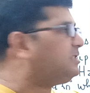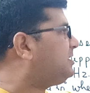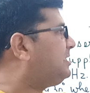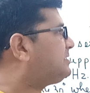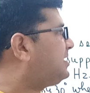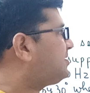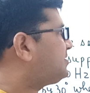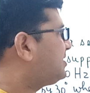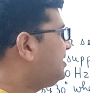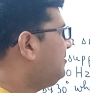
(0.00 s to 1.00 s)
in the LCR
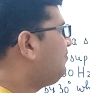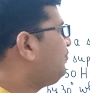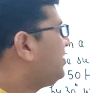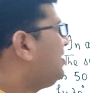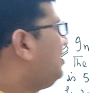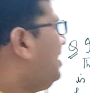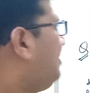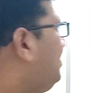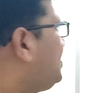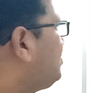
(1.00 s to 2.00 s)
circuit.
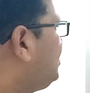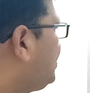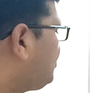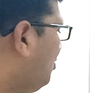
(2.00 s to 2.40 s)
And based on this